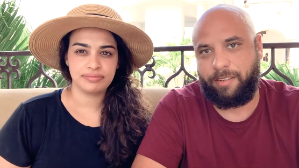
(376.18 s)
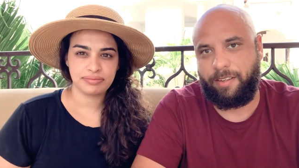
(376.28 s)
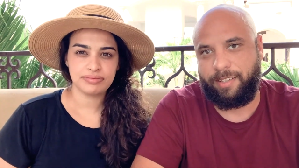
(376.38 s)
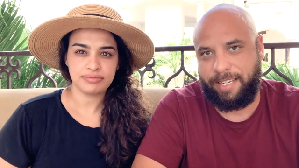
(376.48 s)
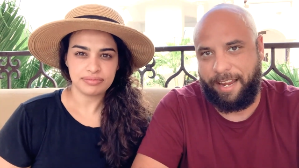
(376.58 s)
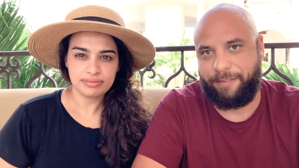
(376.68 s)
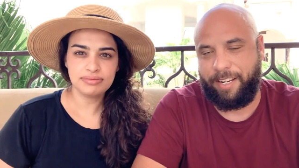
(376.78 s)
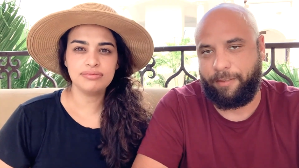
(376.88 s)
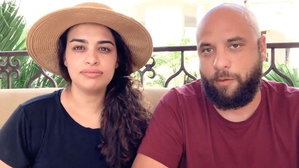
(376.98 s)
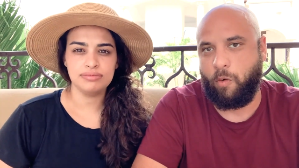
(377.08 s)

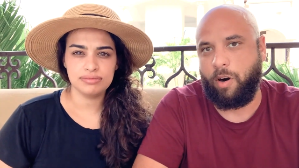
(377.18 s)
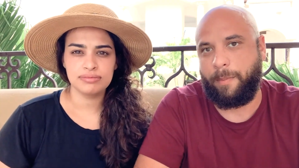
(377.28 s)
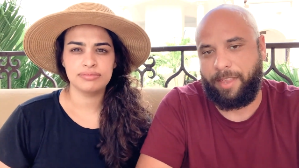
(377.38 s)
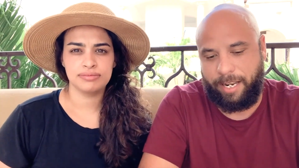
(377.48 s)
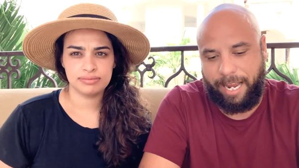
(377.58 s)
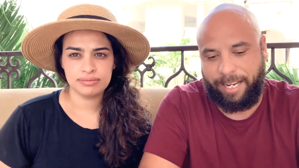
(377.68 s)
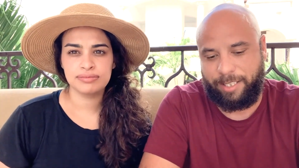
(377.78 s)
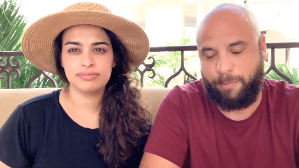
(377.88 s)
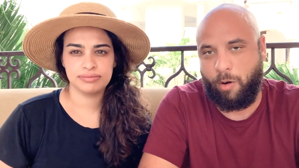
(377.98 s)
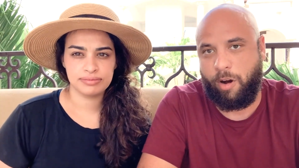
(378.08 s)
Speaker 1: safety form, then like a
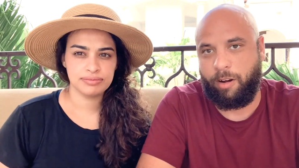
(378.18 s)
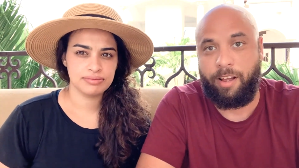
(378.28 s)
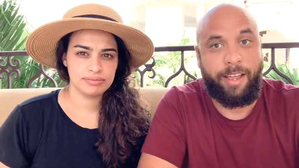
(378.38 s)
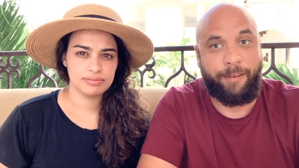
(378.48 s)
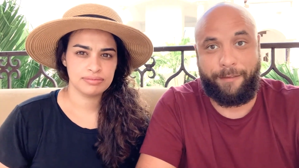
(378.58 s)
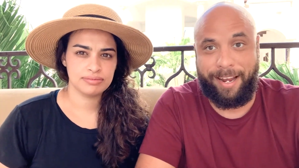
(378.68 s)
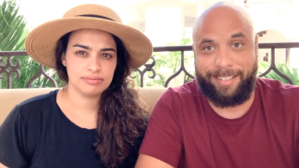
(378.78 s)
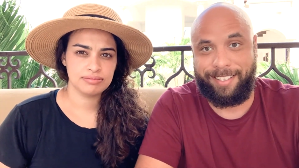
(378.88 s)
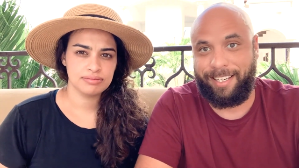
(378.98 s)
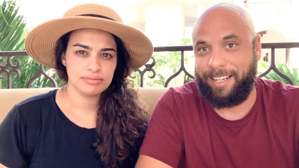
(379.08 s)
small,
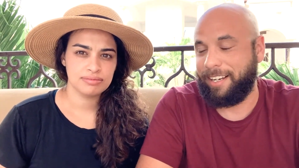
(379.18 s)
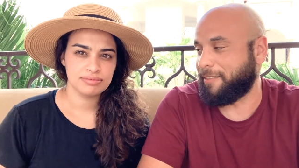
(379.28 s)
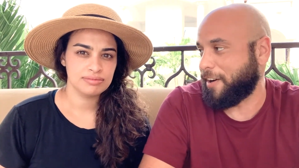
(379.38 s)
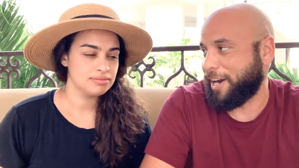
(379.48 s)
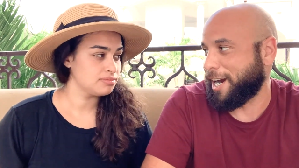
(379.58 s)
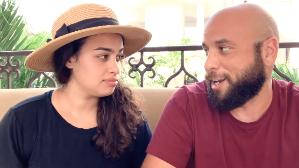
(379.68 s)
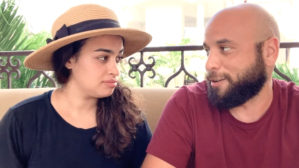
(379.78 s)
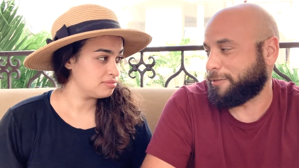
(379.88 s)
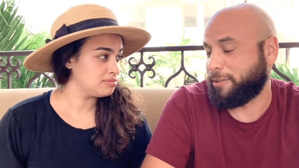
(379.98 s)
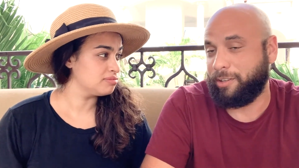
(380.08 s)
fancy, very
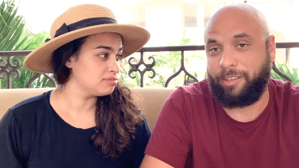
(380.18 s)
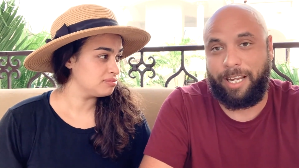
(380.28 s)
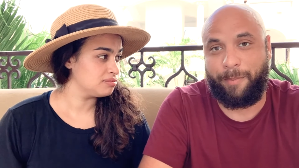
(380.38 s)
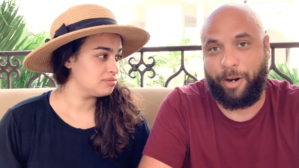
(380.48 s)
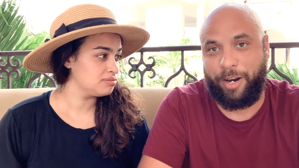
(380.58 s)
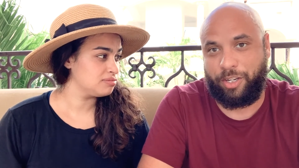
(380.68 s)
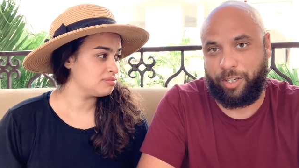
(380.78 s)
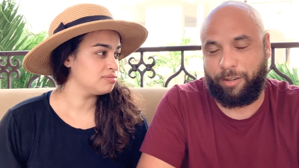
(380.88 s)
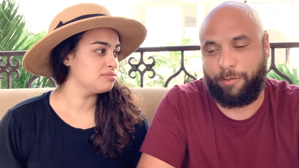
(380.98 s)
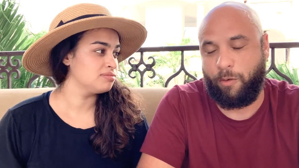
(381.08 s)
colorful
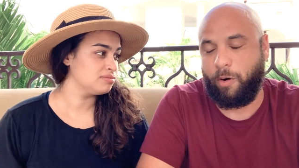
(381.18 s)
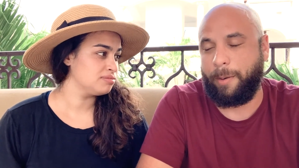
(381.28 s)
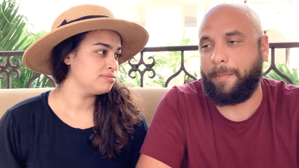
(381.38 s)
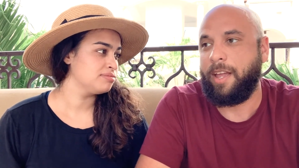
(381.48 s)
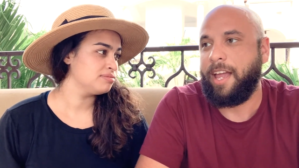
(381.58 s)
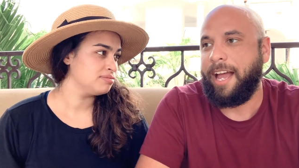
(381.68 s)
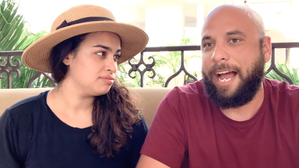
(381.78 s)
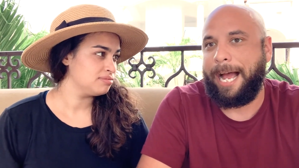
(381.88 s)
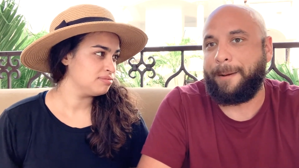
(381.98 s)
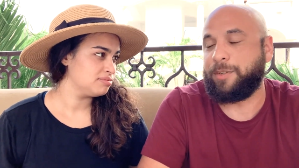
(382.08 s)
immigration
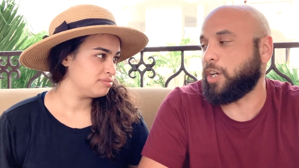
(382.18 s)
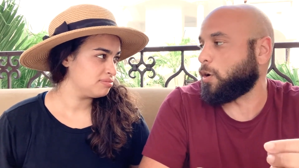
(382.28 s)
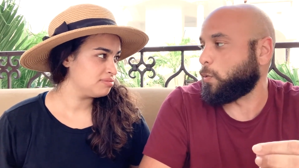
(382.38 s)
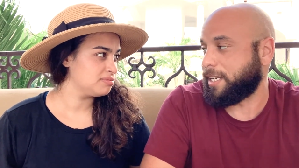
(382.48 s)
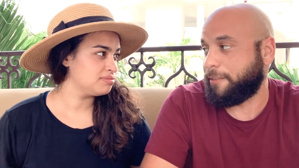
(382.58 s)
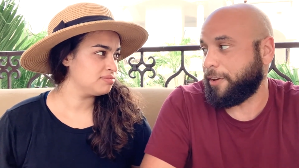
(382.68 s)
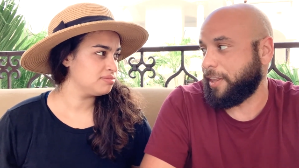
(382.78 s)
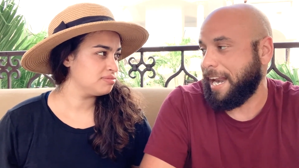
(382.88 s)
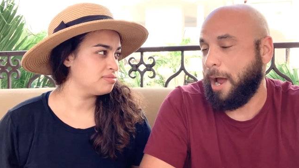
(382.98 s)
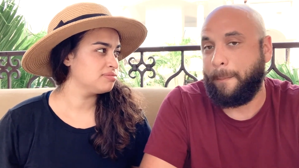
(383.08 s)
form. So we did fill
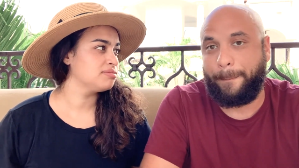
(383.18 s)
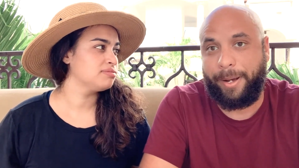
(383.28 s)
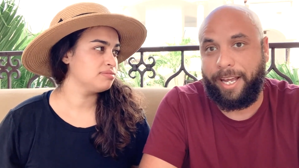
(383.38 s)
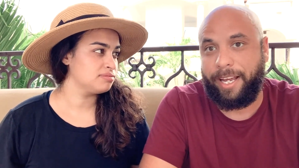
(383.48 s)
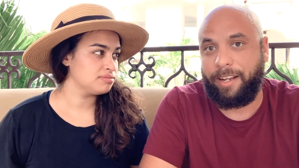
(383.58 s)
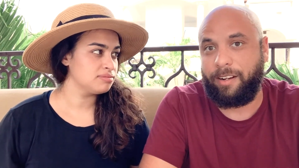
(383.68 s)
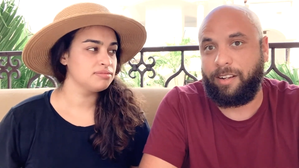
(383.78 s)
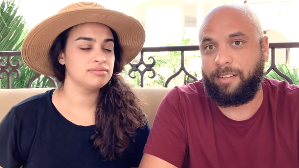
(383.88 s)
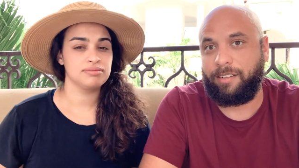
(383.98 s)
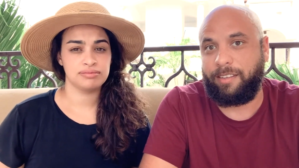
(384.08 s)
that out, but
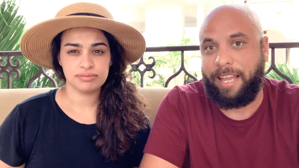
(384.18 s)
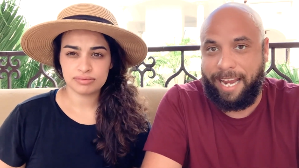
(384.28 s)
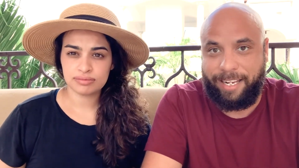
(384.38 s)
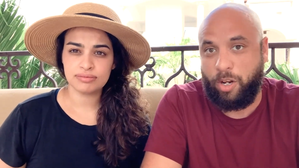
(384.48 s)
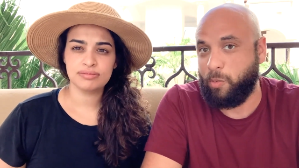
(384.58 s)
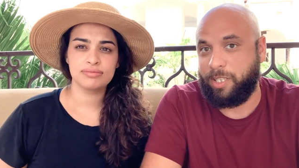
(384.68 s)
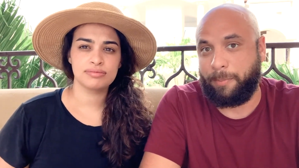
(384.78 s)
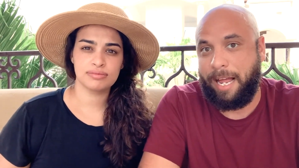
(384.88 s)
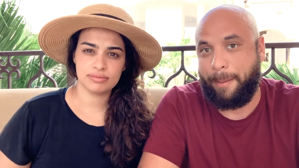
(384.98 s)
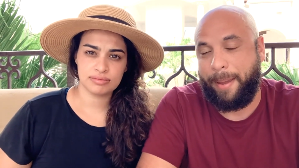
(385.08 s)
they don't
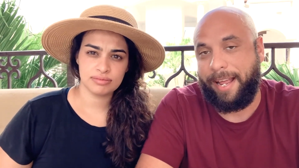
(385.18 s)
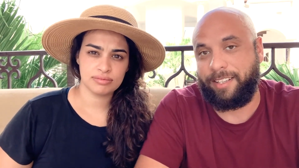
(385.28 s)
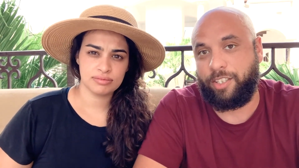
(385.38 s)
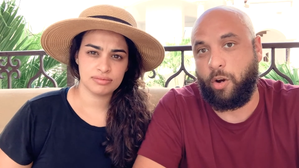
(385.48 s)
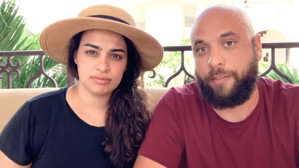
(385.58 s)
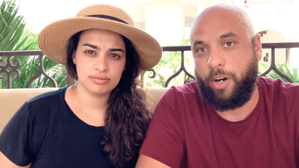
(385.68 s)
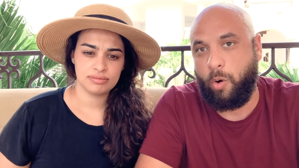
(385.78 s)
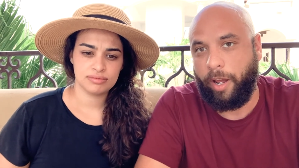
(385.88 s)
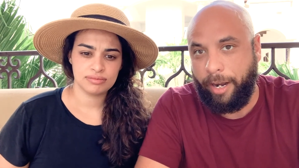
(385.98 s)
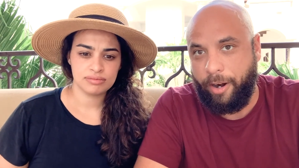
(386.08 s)
supply pens. So if you're
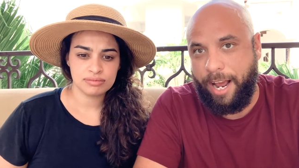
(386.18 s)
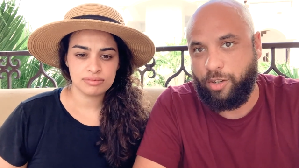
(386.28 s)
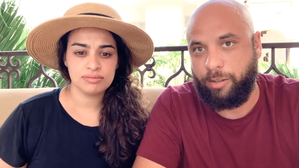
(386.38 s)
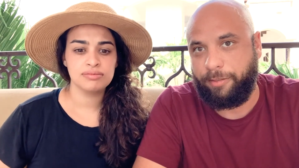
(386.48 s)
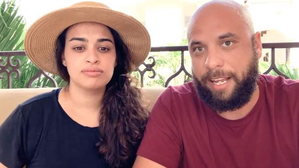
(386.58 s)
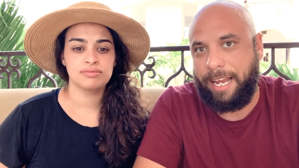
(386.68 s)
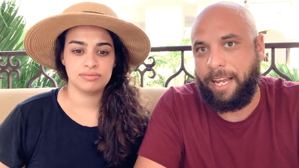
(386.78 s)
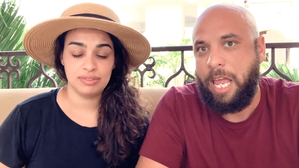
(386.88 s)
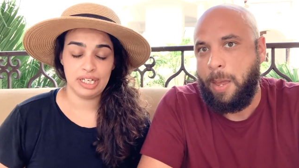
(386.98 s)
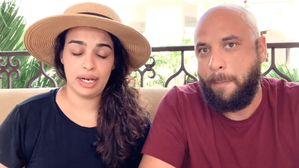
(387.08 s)
going on an international
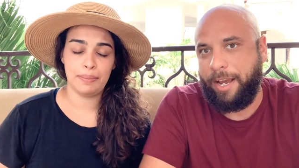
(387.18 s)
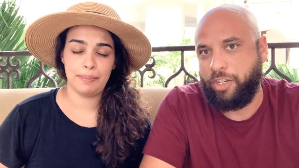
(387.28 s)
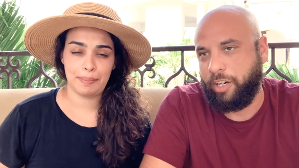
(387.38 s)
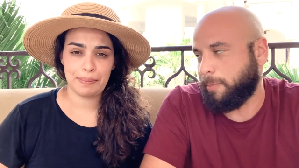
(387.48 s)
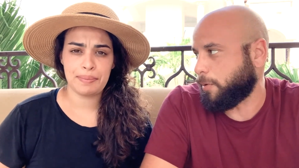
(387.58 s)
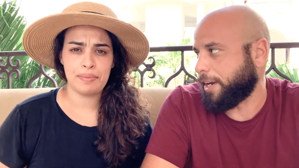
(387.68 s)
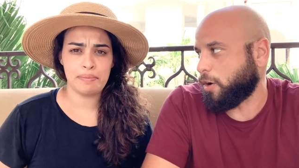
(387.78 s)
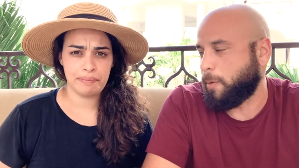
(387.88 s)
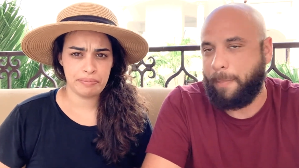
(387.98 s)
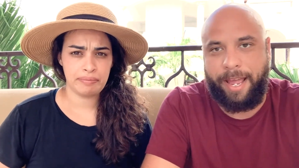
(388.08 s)
flight, make sure to bring
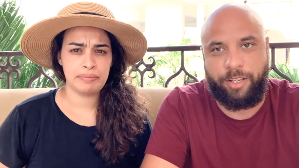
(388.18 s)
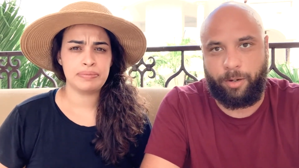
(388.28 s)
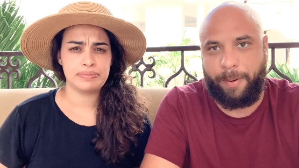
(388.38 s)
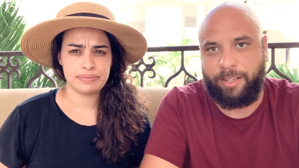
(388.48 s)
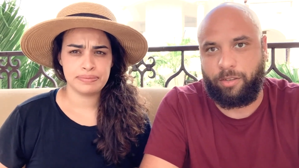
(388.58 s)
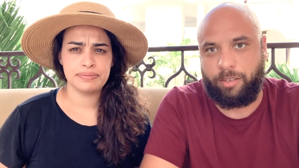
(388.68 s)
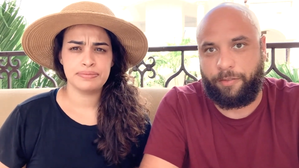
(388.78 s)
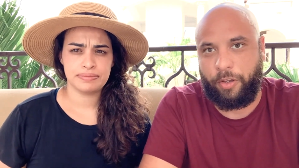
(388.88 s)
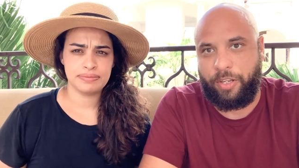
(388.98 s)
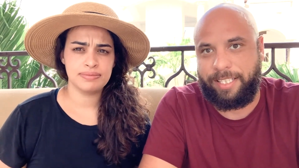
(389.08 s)
your own pens or pencils
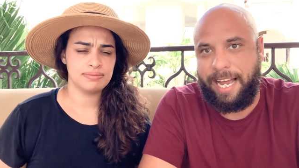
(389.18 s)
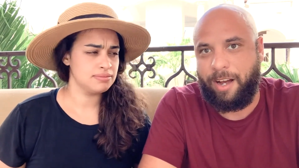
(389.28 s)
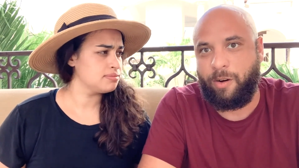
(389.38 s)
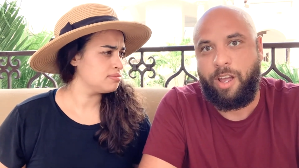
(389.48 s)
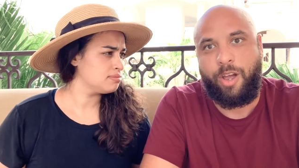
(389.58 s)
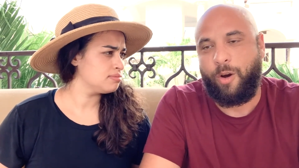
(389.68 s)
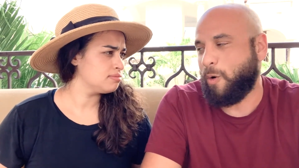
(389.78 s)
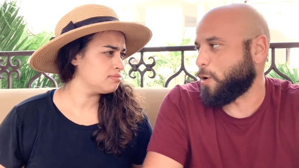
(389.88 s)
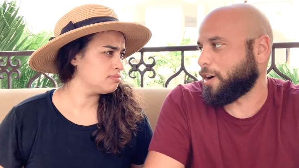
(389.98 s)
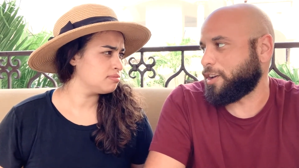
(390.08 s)
to fill this out,
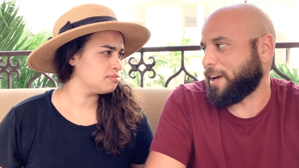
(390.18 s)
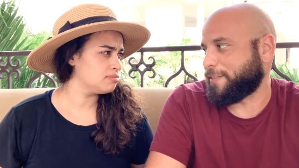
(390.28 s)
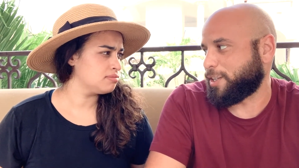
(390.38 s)
or you have to